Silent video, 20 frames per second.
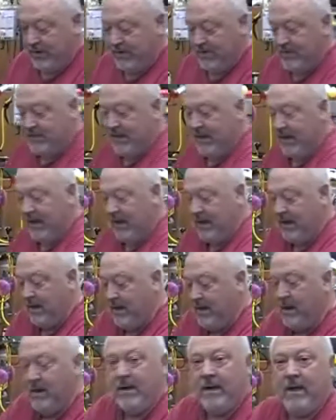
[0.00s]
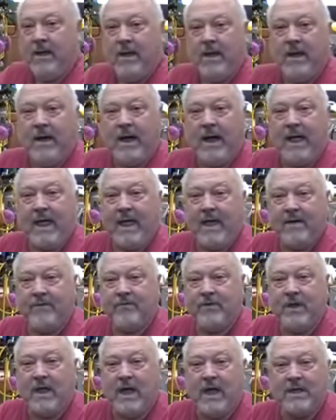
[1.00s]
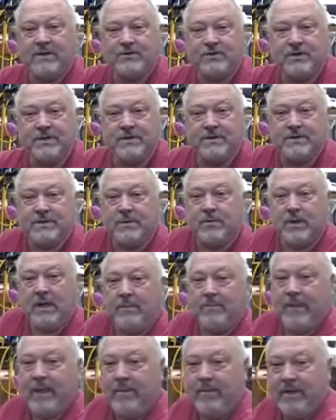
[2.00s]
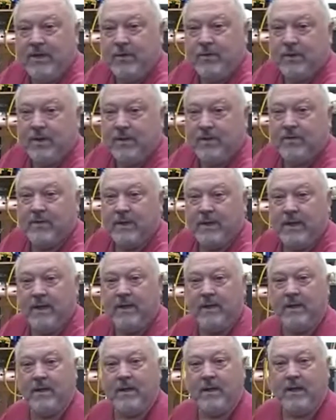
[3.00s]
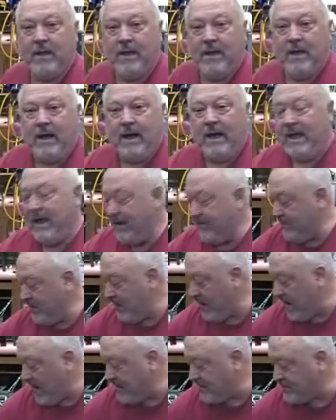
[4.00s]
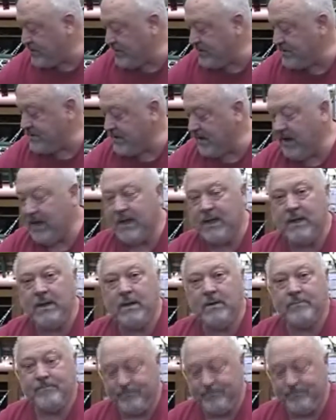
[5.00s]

see I have notches. Well, maybe you can see. I have notches in...